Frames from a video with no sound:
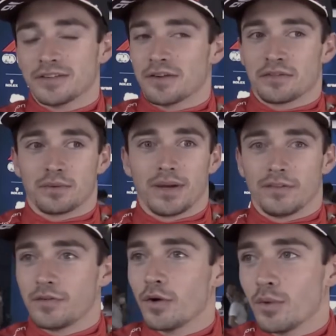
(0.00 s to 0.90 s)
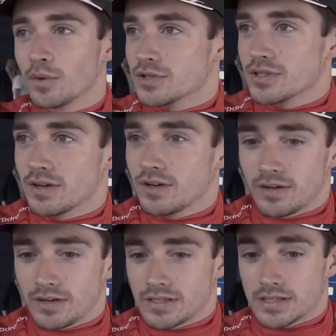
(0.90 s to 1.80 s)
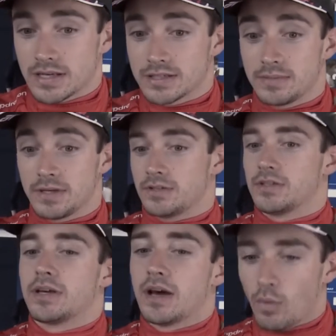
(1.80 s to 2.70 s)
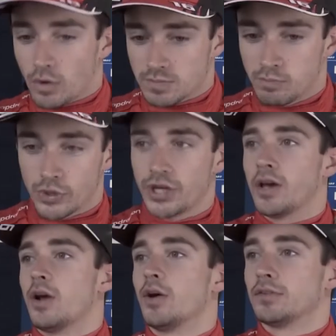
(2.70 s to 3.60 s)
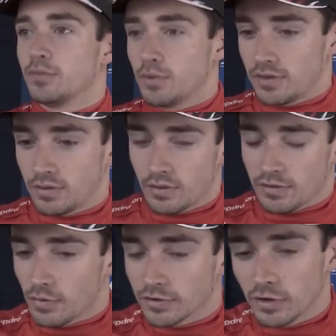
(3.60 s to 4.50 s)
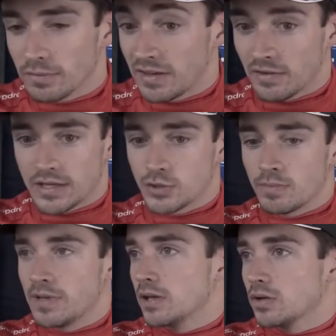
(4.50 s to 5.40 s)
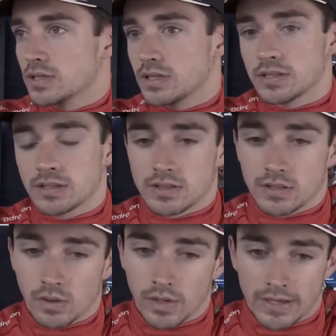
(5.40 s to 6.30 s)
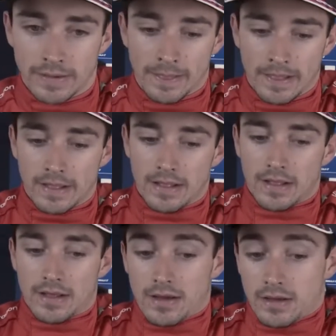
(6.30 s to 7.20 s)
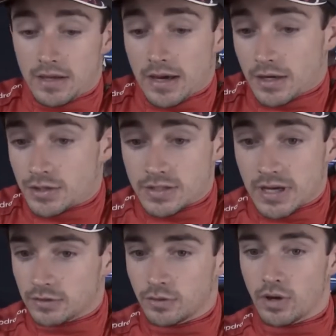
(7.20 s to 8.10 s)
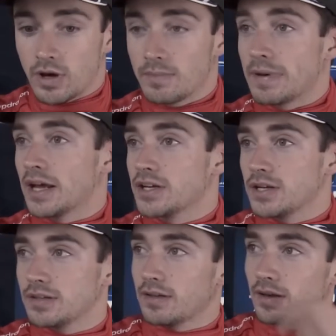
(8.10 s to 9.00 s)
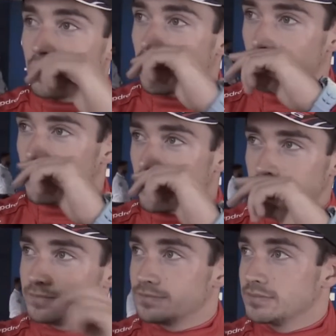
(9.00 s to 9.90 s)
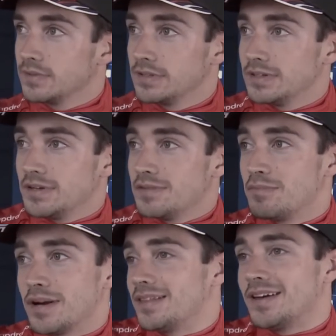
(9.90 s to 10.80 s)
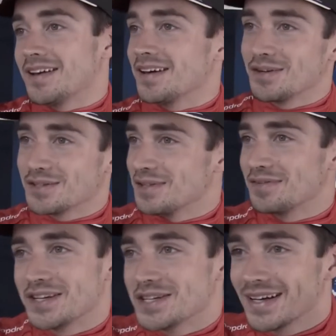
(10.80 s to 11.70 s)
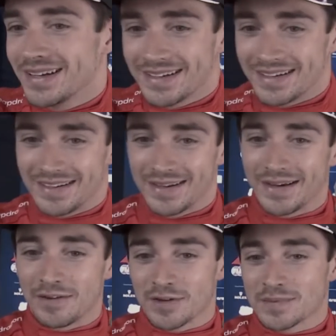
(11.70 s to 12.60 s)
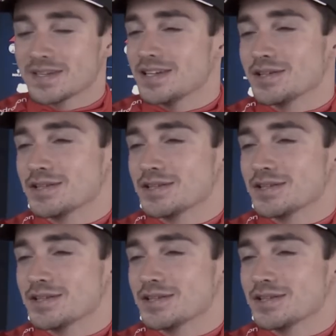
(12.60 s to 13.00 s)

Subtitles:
turn 3 and 4 was a disaster, because the car was pushing a lot with the throttle being extremely inconsistent. So, I just had to manage it and... But at the end, I got to the finish line and in first position.